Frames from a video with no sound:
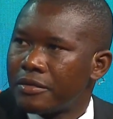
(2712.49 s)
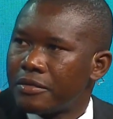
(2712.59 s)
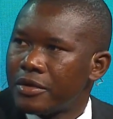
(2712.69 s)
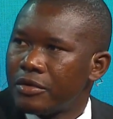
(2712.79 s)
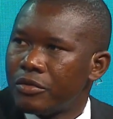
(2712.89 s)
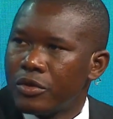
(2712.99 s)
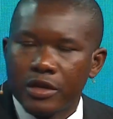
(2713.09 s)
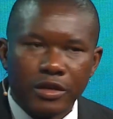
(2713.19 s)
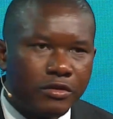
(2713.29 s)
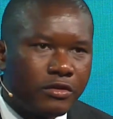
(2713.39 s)
We
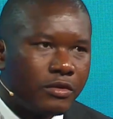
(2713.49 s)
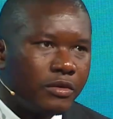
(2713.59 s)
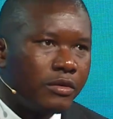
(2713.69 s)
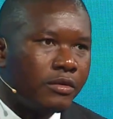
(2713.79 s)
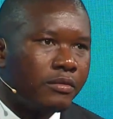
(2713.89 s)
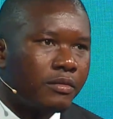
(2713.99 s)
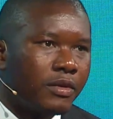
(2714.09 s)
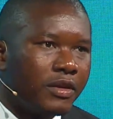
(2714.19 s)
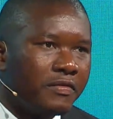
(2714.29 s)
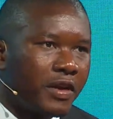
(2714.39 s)
need to
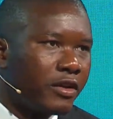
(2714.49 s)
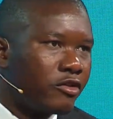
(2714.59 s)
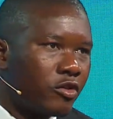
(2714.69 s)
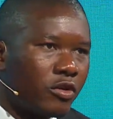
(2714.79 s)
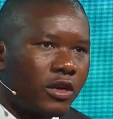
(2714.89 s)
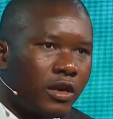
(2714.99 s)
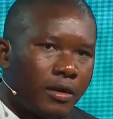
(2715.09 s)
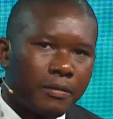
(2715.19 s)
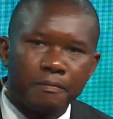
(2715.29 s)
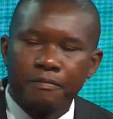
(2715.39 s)
leverage
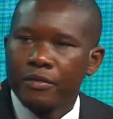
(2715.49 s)
on